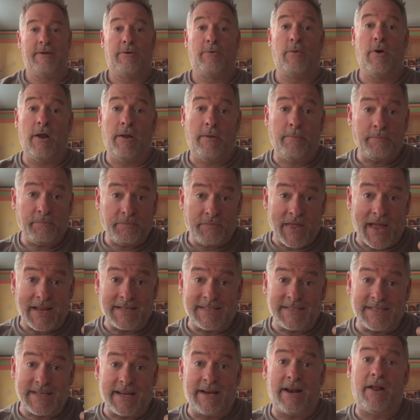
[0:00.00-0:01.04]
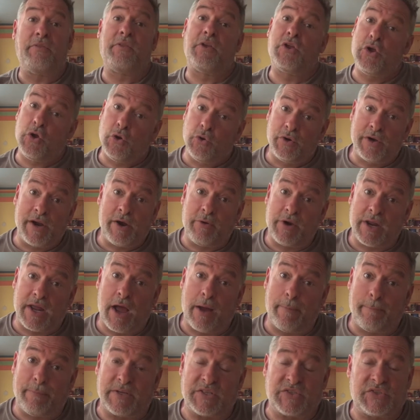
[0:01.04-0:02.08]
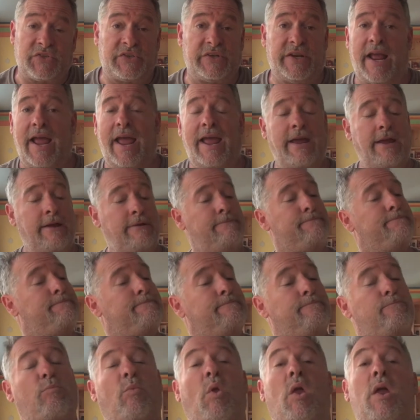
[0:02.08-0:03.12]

well, that's it on the culinary compass today.